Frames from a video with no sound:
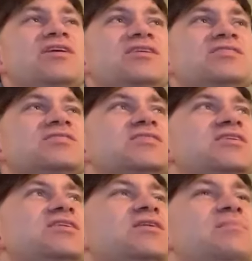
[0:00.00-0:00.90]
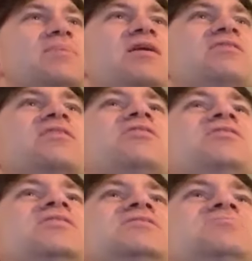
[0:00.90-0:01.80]
his, par
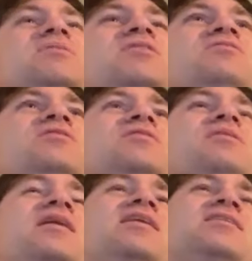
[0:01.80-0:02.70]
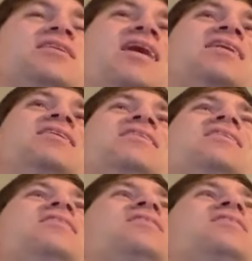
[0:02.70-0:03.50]
on his par hang glider